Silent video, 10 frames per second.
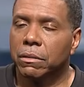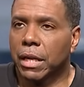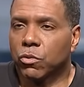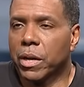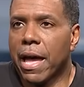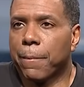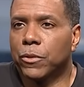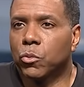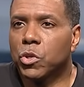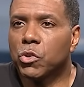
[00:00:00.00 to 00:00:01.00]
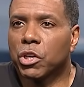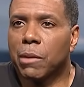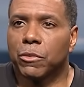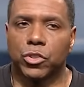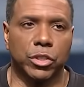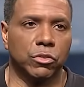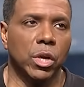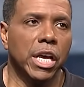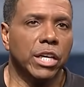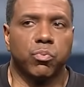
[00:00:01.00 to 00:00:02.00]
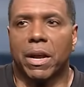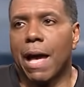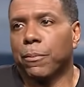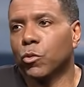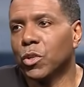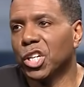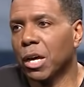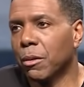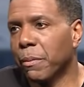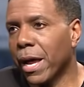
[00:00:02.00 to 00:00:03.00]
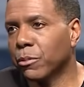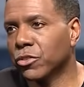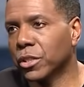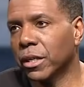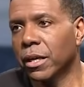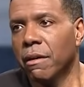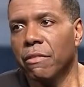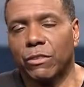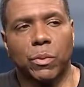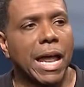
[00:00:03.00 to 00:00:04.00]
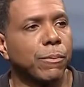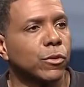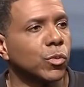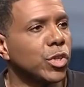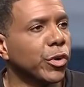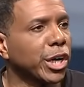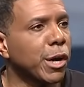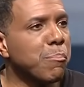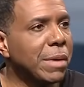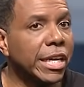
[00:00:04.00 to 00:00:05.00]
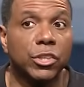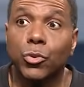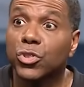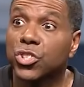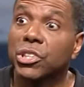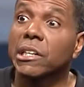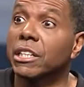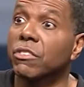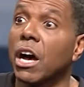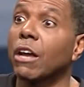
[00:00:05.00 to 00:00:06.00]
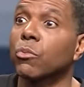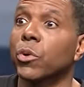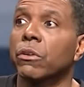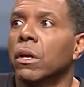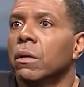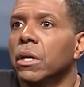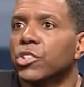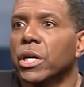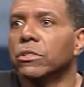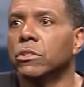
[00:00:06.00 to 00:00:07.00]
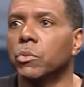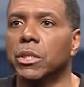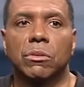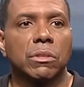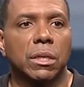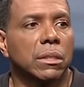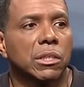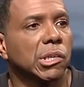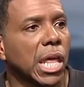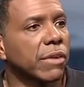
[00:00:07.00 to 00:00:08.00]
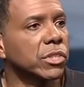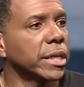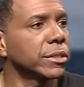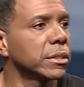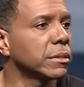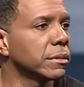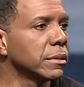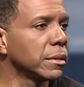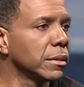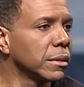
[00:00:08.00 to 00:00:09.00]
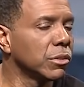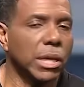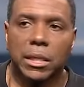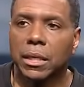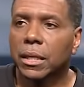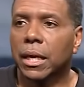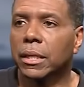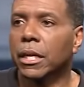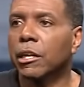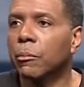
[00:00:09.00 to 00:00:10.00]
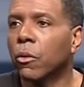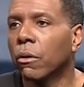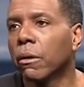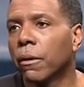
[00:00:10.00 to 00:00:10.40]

That's what happens when you come to church. It's what happens when you come to Bible study. That's what happens when you're committed to a study of God's Word. It changes the way you think, and then your life changes. You're not thinking like that anymore.